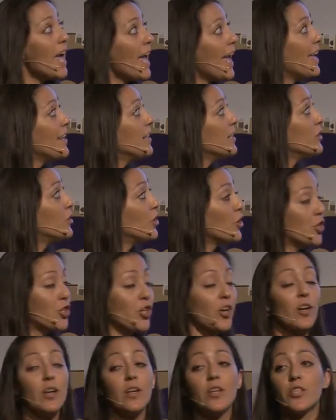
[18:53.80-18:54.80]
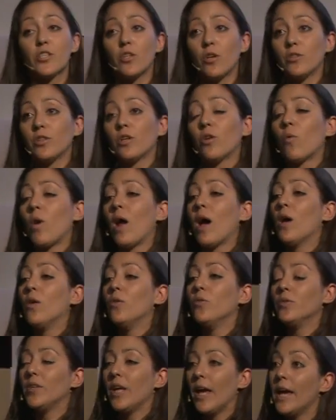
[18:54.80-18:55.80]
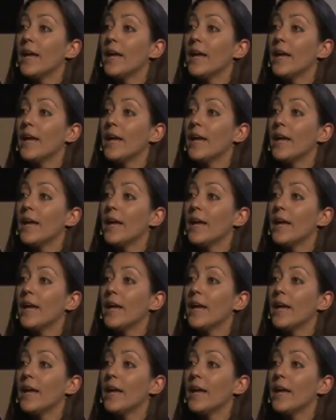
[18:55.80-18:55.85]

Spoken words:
And the journalists on the ground